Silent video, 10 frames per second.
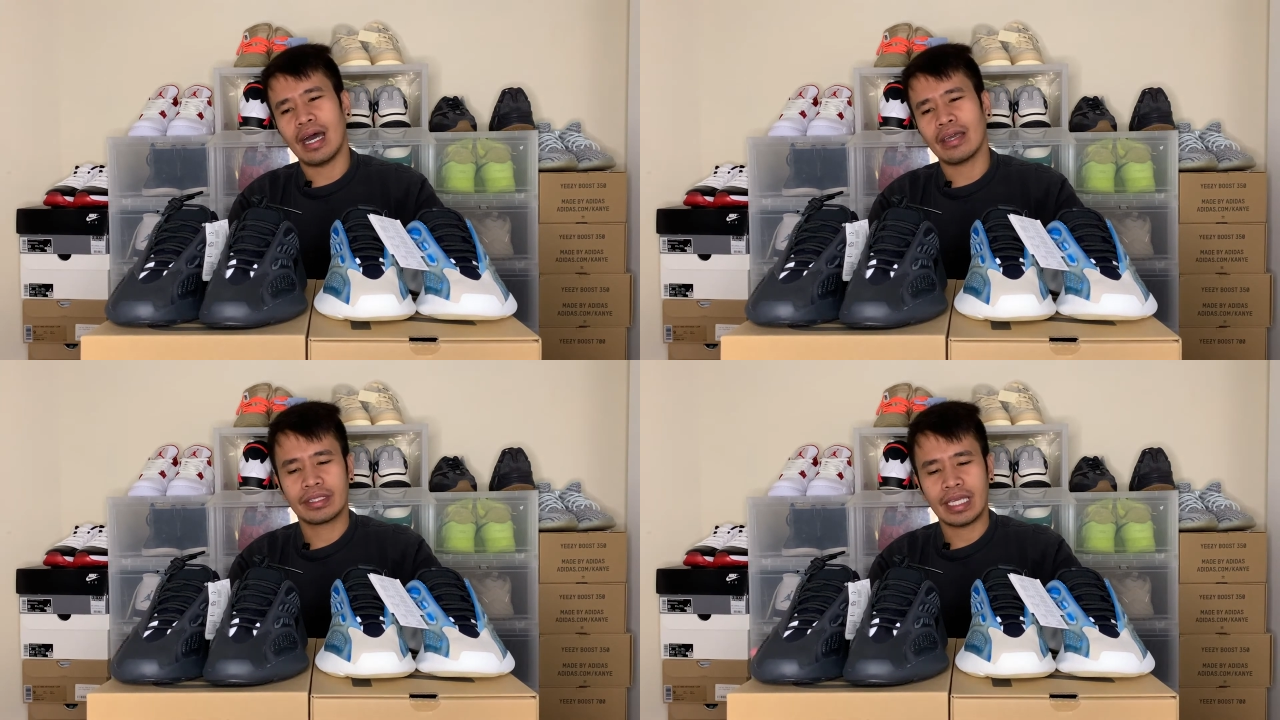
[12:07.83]

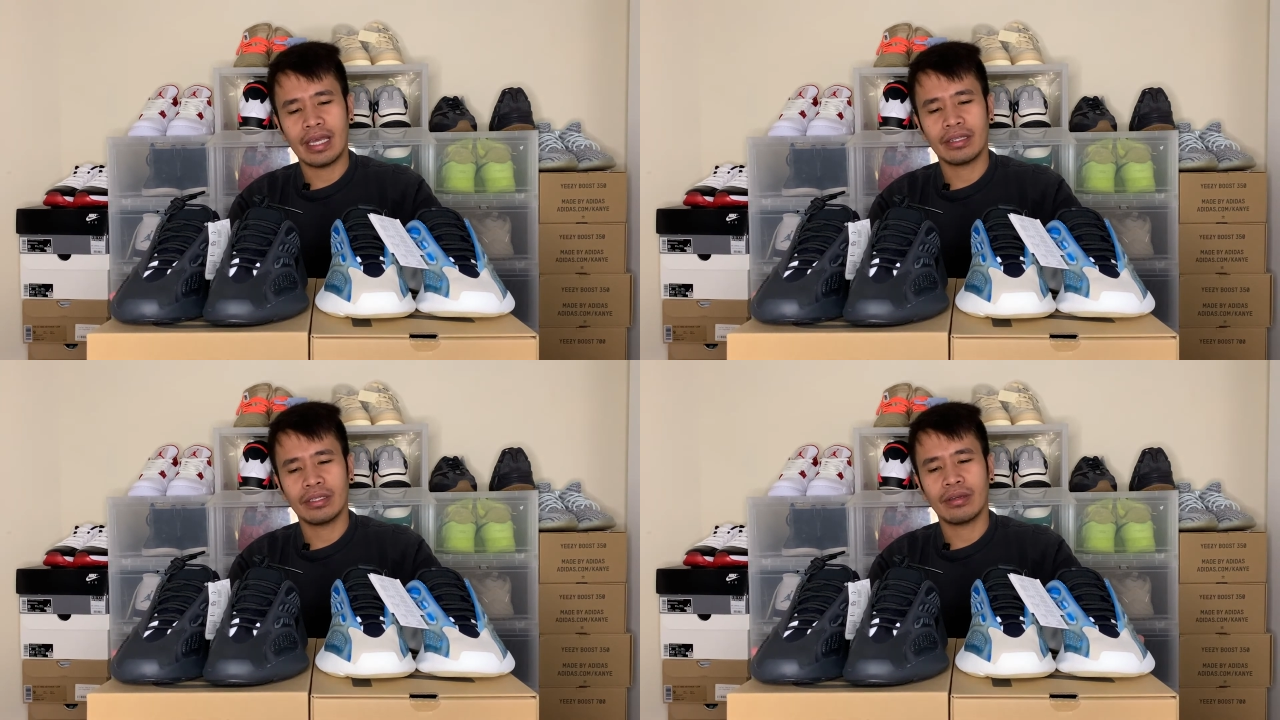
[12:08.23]
I
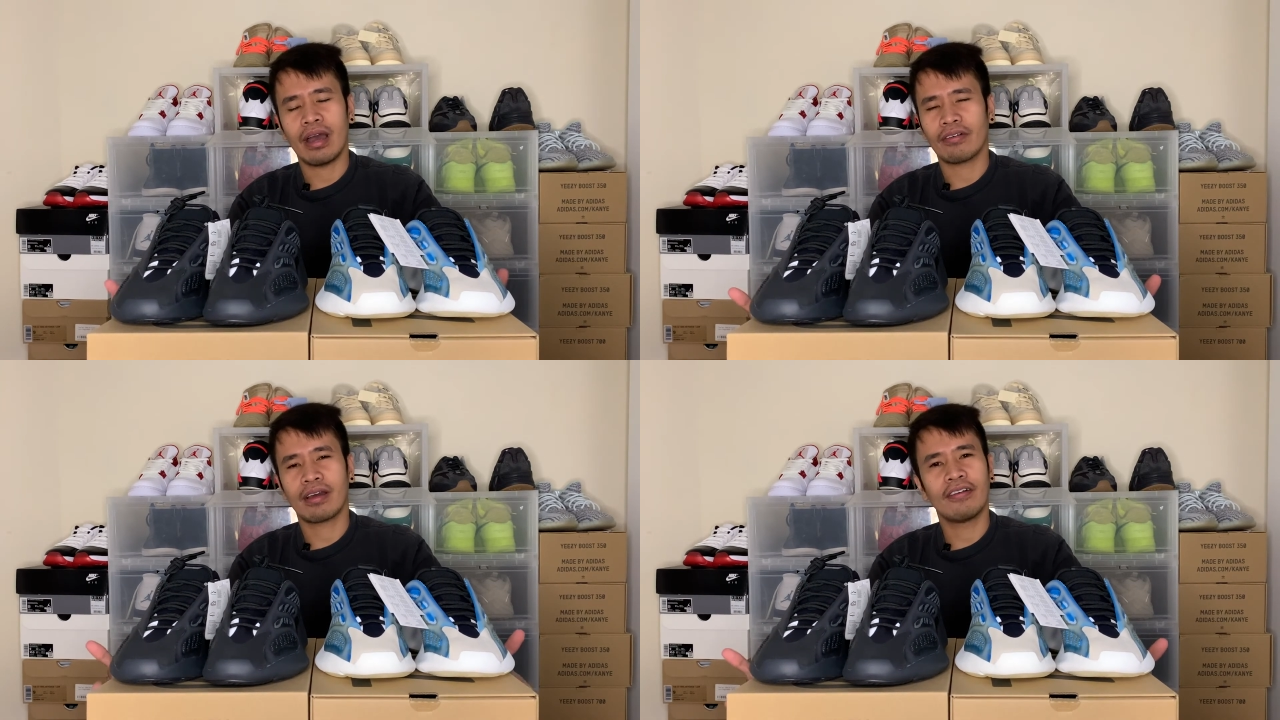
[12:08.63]
tell you
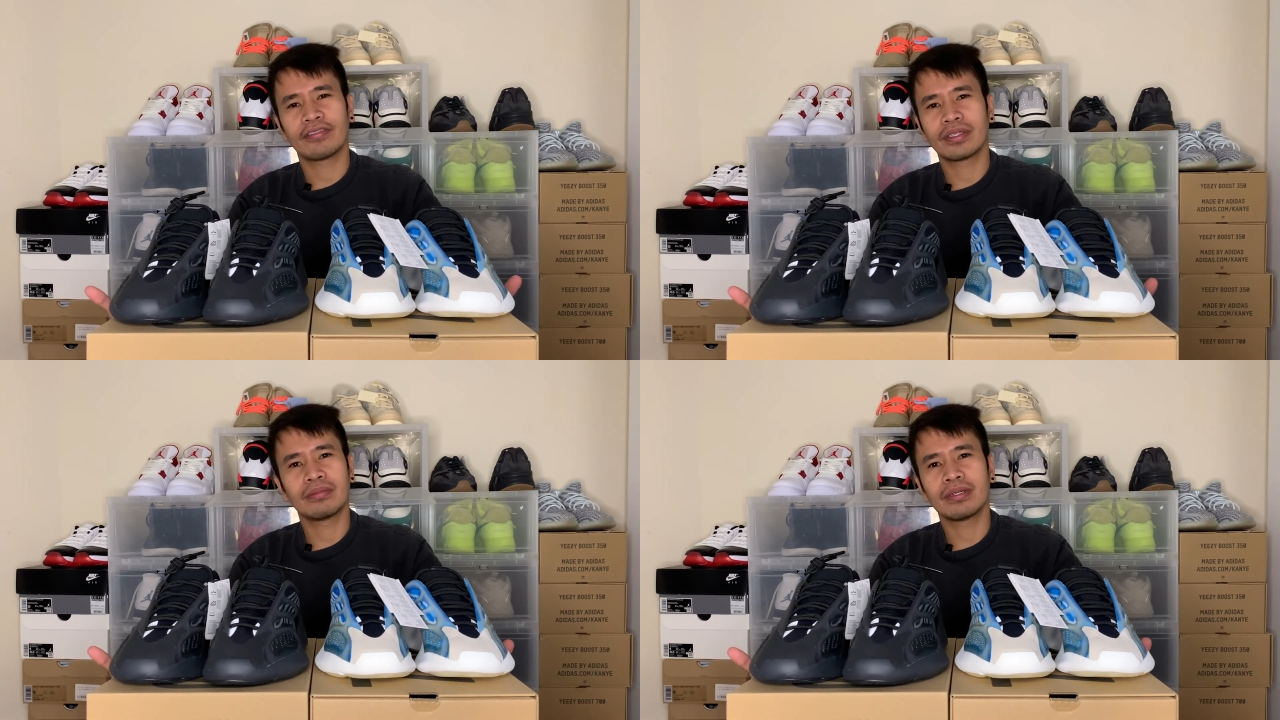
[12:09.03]
how
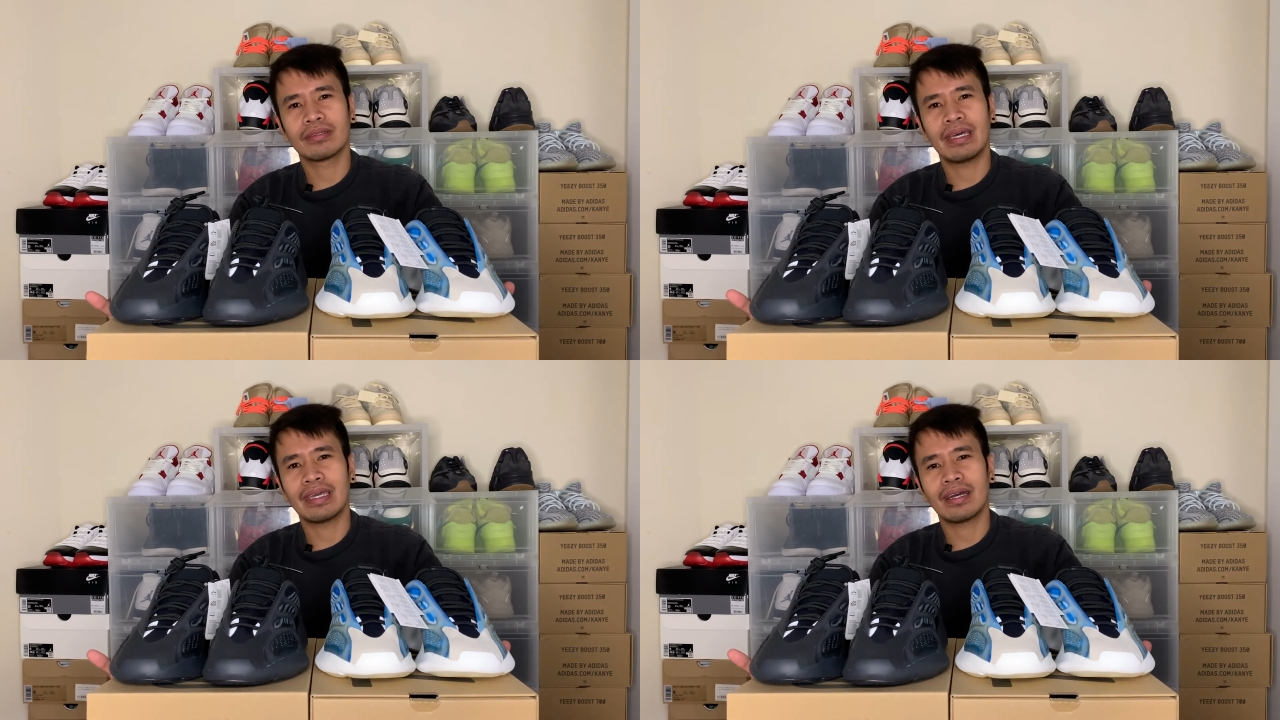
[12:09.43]
comfortable
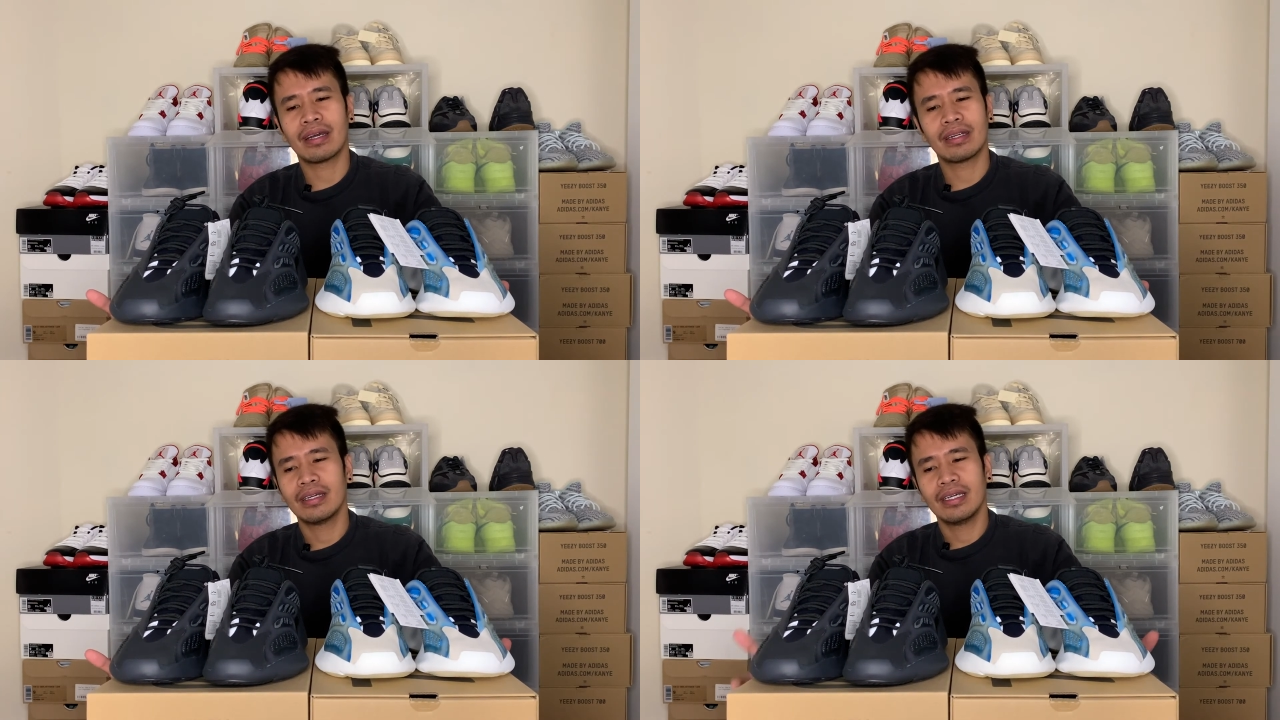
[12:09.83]
they
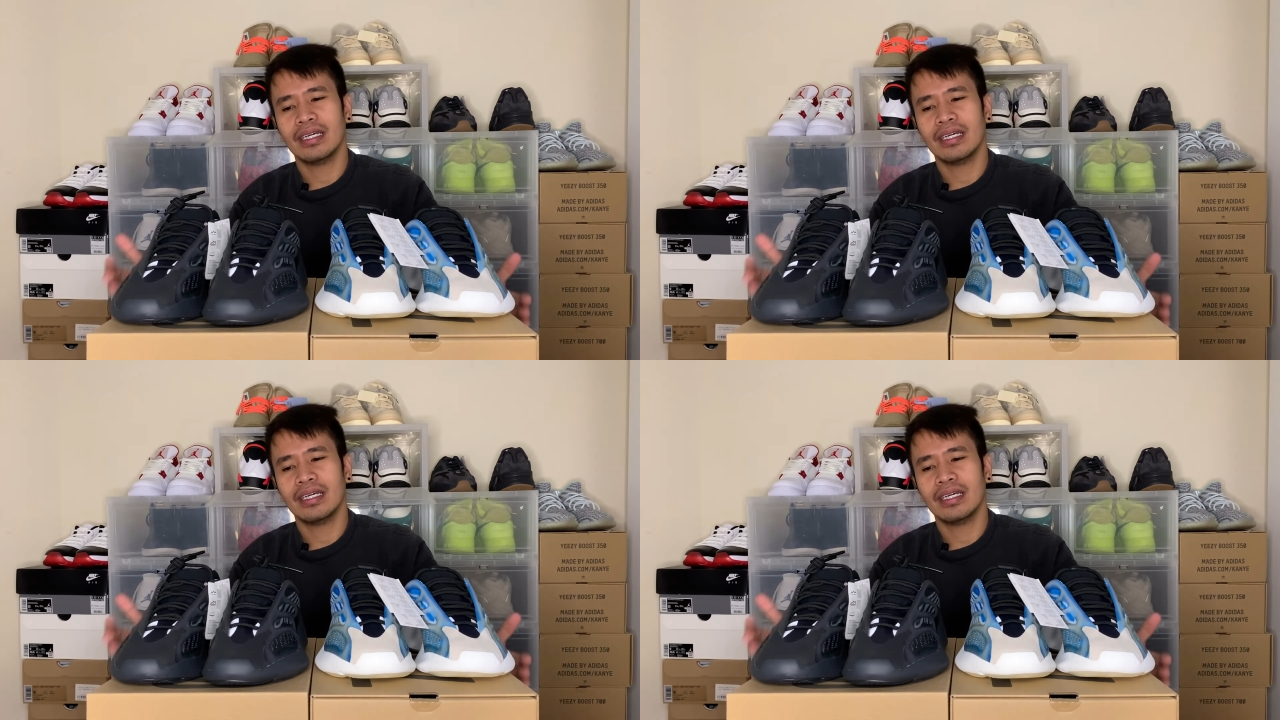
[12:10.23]
are.